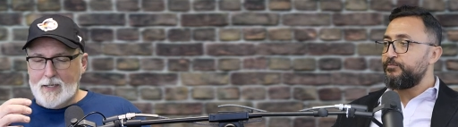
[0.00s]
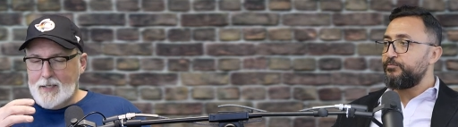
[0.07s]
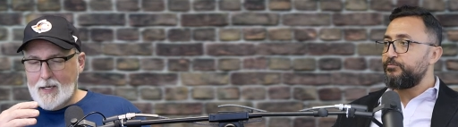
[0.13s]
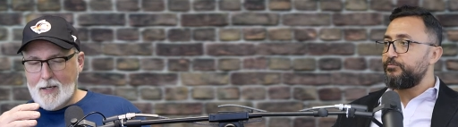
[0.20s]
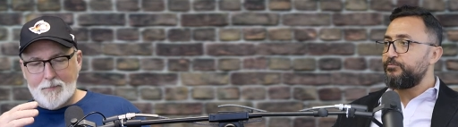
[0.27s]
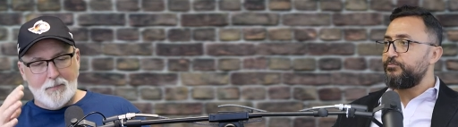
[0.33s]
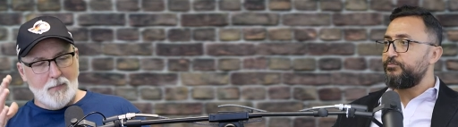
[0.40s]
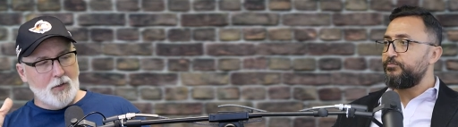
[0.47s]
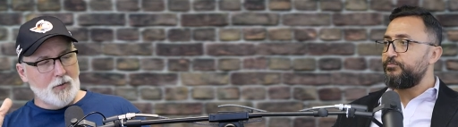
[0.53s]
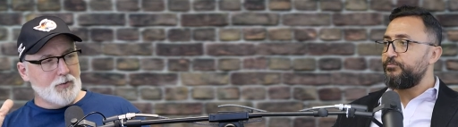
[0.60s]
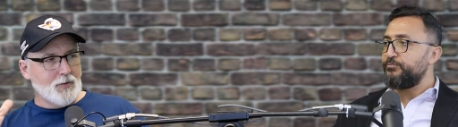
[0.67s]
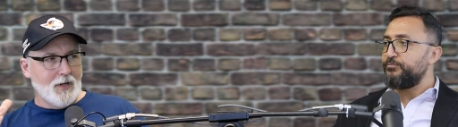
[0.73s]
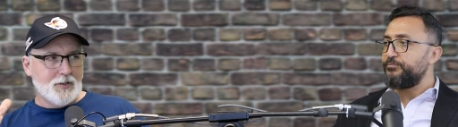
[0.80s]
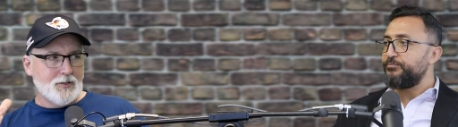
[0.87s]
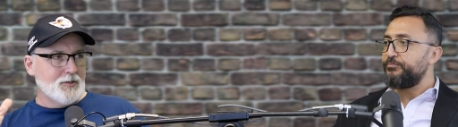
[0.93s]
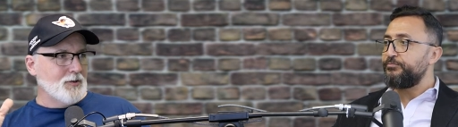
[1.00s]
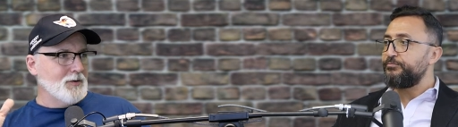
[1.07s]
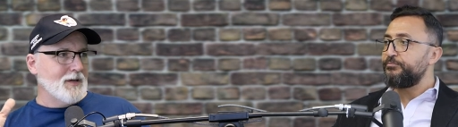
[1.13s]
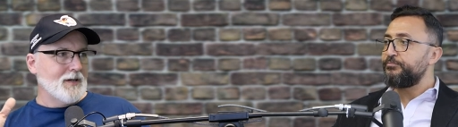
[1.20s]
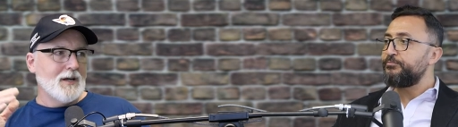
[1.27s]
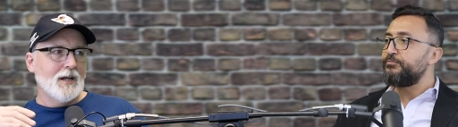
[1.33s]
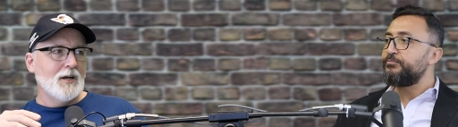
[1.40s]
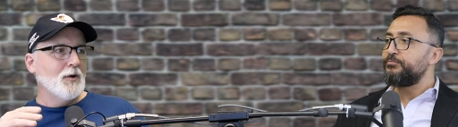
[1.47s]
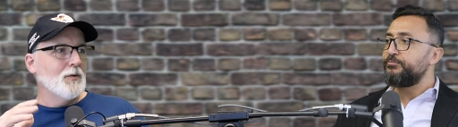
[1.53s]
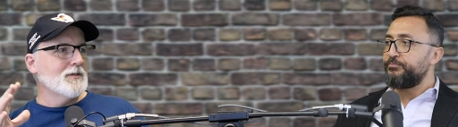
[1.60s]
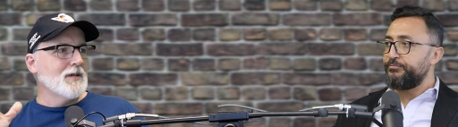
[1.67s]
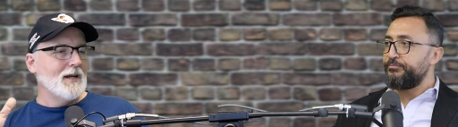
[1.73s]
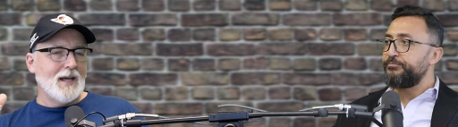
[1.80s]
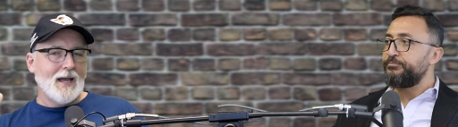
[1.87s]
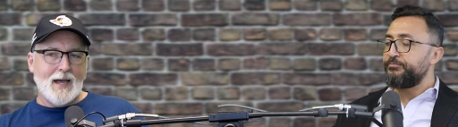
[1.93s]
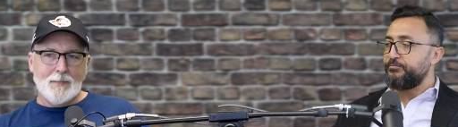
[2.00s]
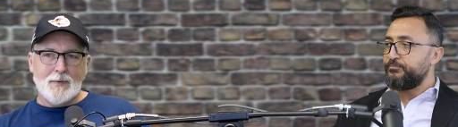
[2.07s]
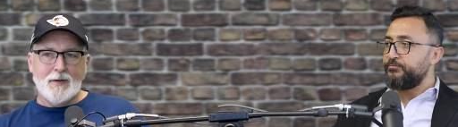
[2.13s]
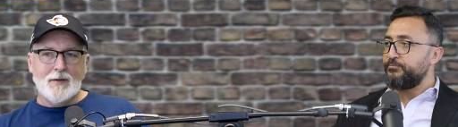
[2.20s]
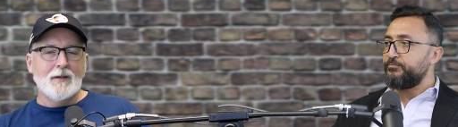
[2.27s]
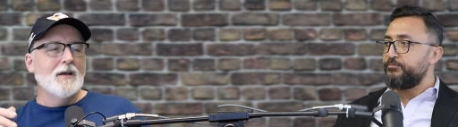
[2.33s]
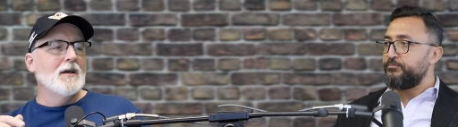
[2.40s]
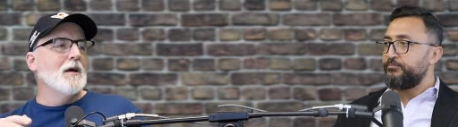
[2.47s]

Speaker 1: Yep, no stranger to it. I know what's going to happen.